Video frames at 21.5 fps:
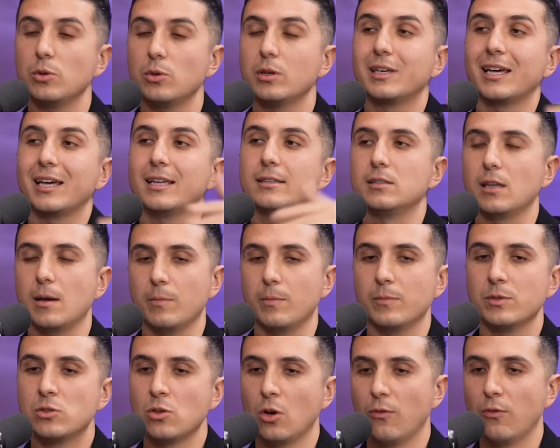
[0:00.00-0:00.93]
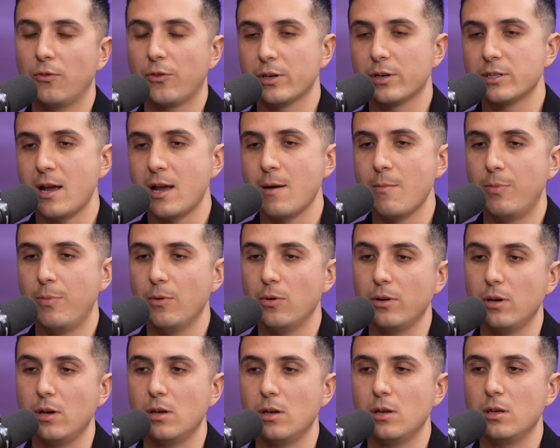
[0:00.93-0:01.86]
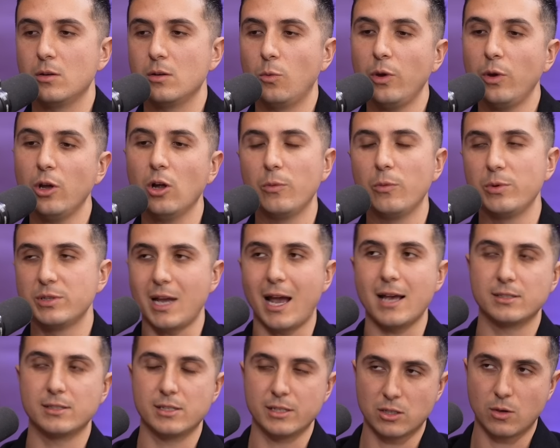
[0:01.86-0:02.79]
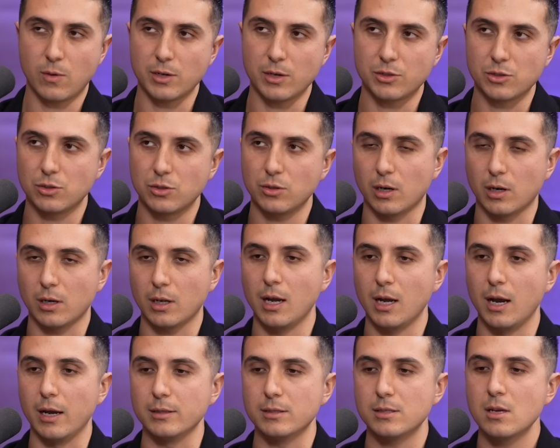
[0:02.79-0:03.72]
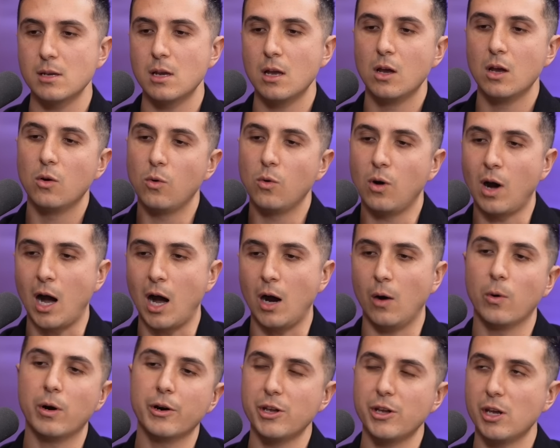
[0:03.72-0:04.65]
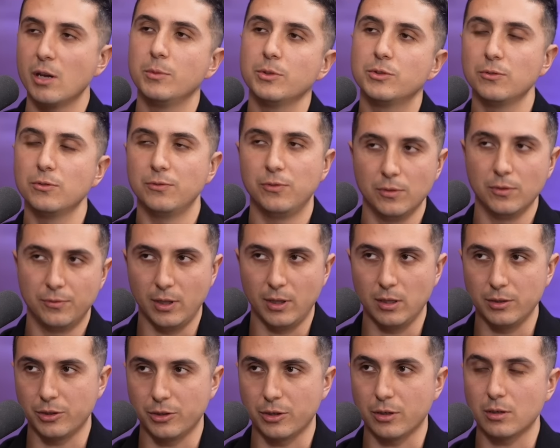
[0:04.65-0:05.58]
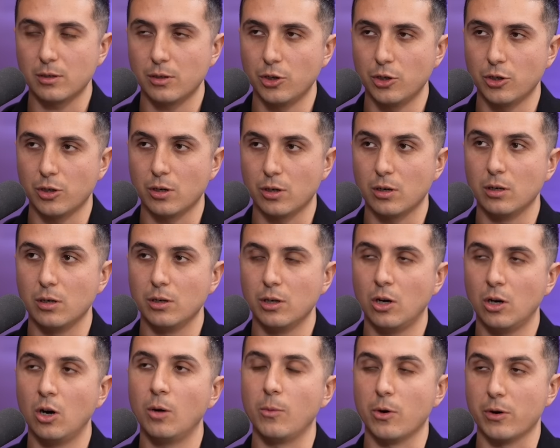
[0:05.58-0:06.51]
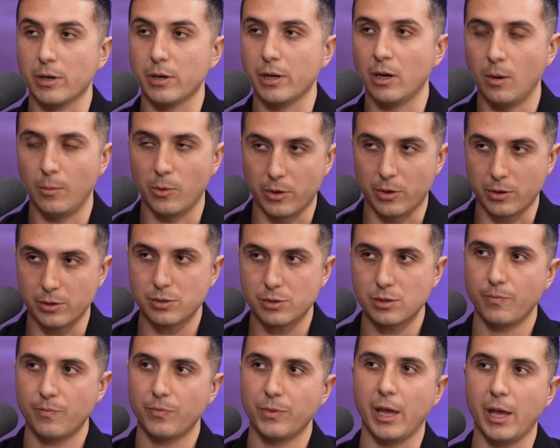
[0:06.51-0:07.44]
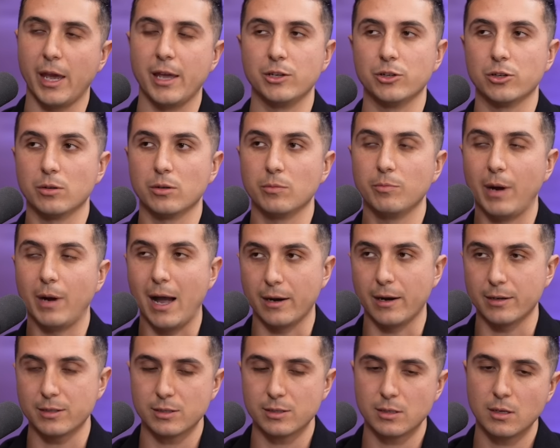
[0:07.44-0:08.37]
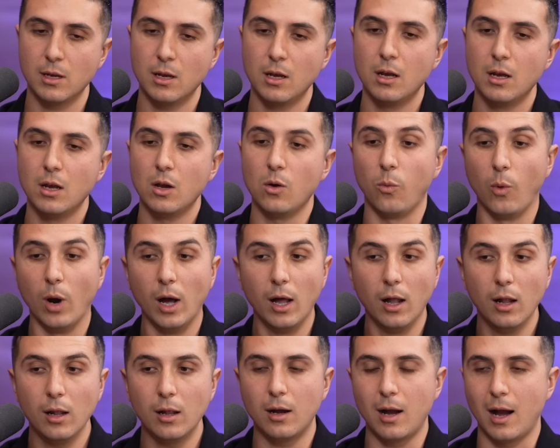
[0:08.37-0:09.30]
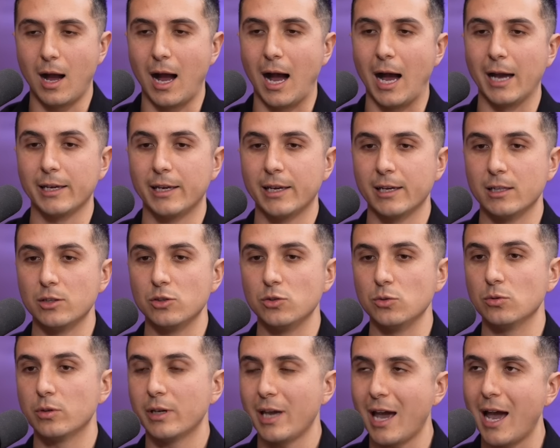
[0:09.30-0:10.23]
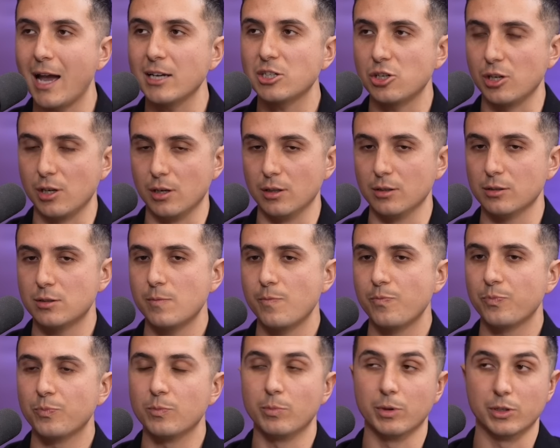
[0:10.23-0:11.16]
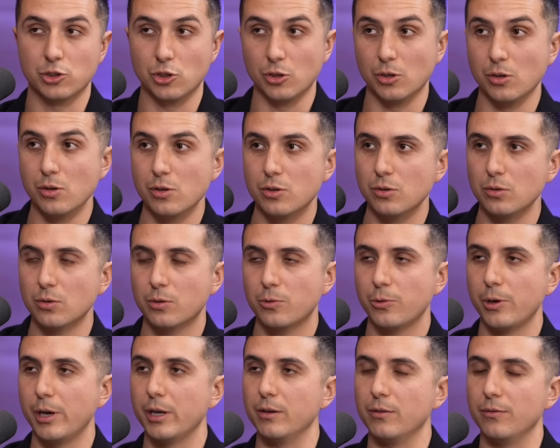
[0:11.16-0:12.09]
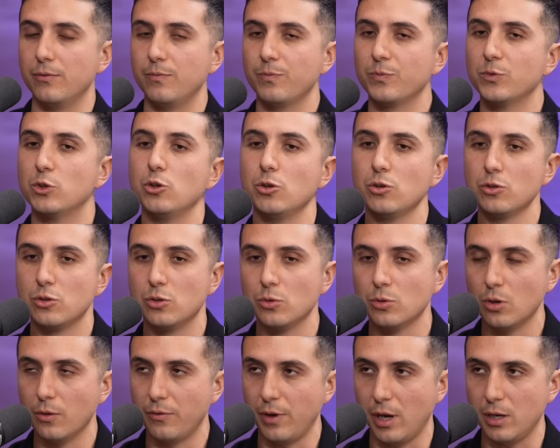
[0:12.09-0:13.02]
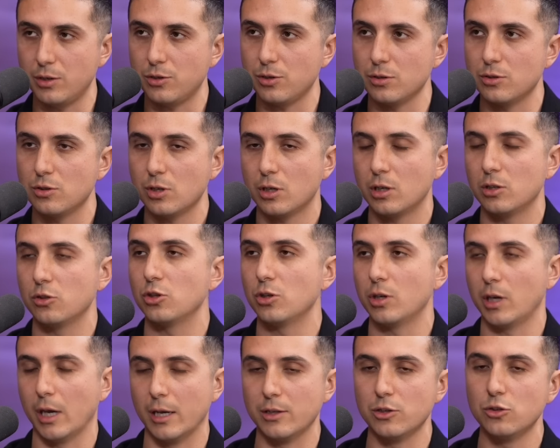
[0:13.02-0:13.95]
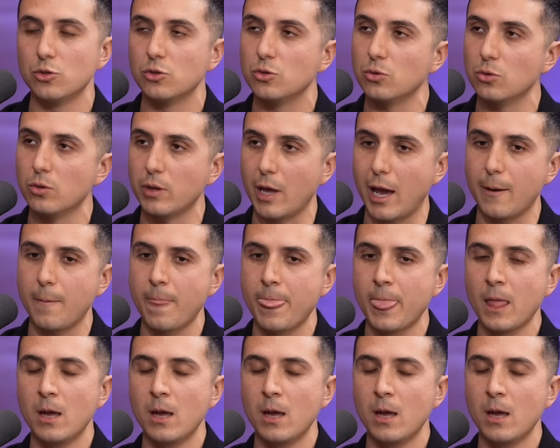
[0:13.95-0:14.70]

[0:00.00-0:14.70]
to get them. So for example, we always ask this question to our clients. How are you able to fulfill your homeowners and your buyers? Well, I can do cash deals, but do you do creative? Do you do innovations? Yeah. Can you do that?